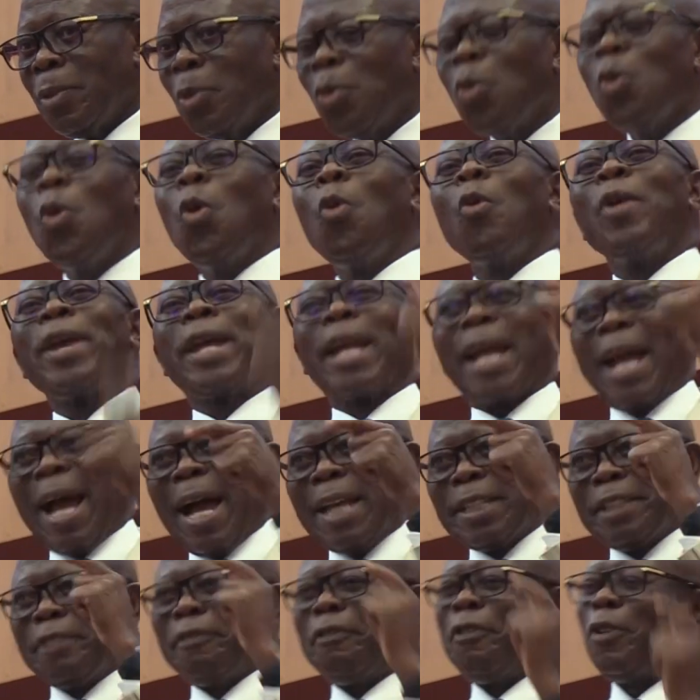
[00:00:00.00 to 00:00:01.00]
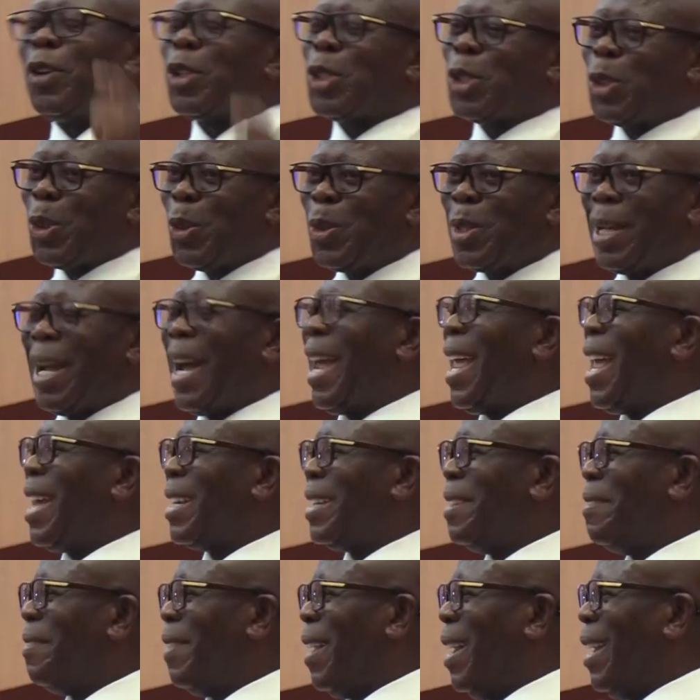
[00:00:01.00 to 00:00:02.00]
who will cast the first stone that he
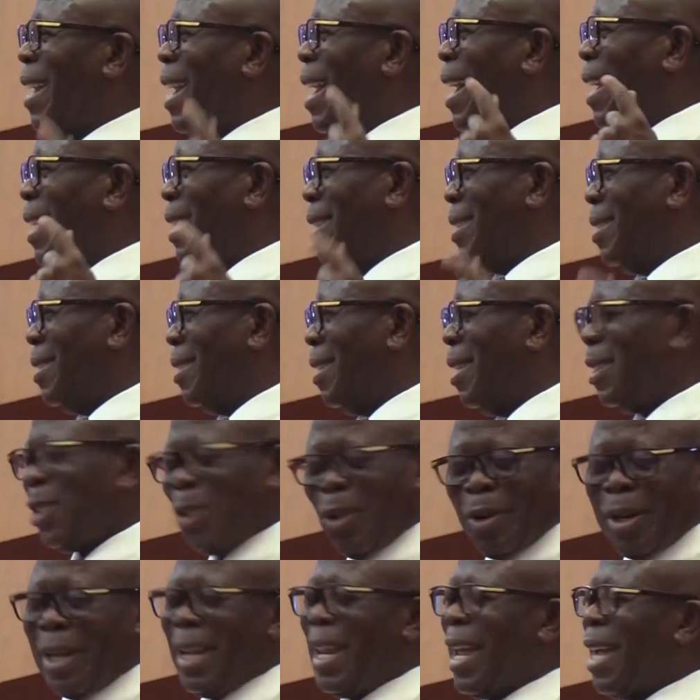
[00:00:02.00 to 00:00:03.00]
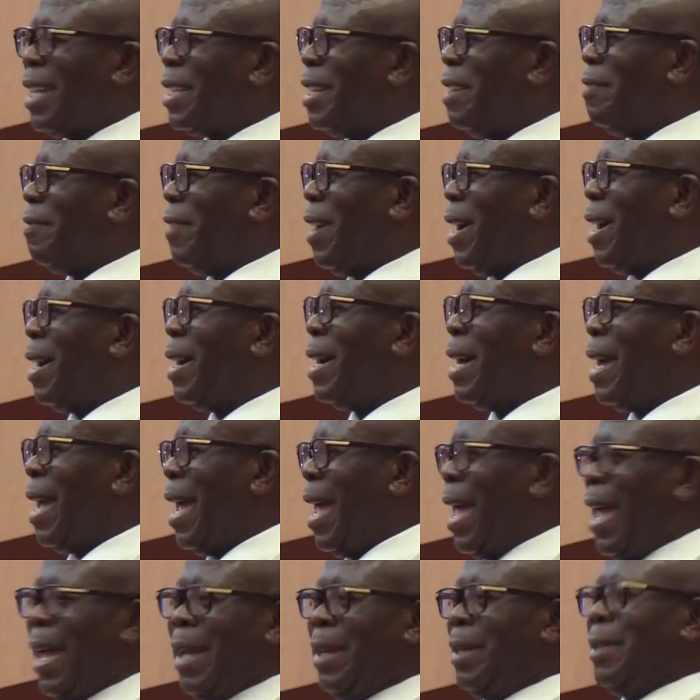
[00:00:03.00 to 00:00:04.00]
has never lied? Sorry, he has never
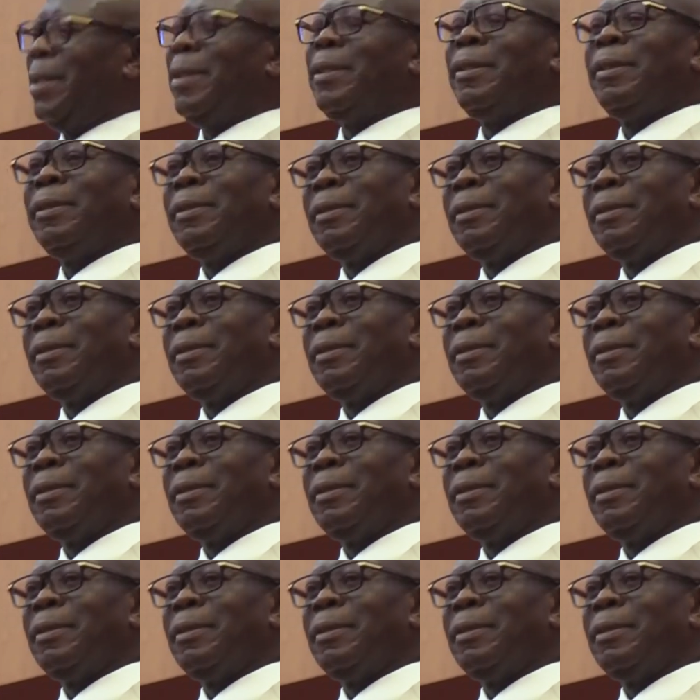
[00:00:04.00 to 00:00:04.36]
erred,